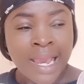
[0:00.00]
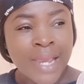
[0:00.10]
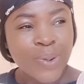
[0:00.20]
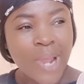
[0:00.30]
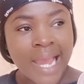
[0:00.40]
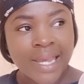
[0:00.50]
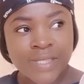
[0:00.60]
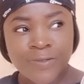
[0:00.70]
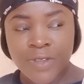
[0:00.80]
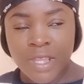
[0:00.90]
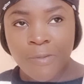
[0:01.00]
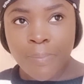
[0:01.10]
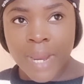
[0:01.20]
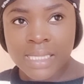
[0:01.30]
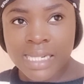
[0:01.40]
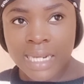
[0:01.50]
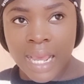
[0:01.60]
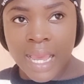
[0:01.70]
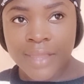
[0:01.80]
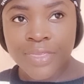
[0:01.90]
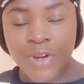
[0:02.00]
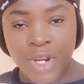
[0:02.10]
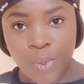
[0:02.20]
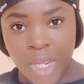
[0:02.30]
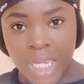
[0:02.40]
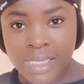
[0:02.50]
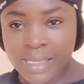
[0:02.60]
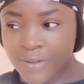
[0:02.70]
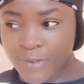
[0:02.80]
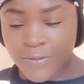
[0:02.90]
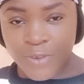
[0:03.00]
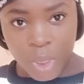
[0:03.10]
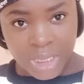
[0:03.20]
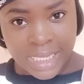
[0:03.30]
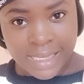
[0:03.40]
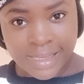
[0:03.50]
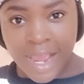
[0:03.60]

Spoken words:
You guys, for the past like 3 weeks, if you've noticed,